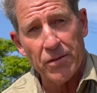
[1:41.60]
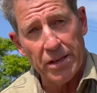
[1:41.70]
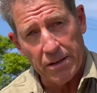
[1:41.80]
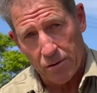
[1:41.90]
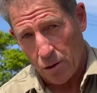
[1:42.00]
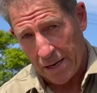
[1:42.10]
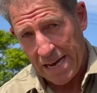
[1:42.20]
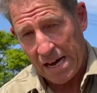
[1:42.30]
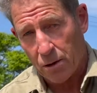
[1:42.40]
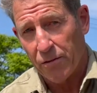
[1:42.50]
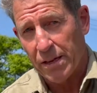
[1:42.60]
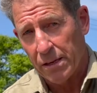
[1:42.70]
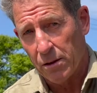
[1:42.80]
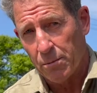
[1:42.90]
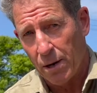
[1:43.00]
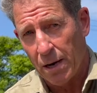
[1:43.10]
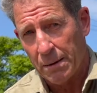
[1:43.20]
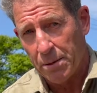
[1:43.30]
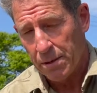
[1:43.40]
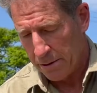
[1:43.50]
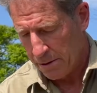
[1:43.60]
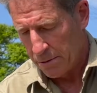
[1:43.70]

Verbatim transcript: then you've got to cut off the end of the pipe to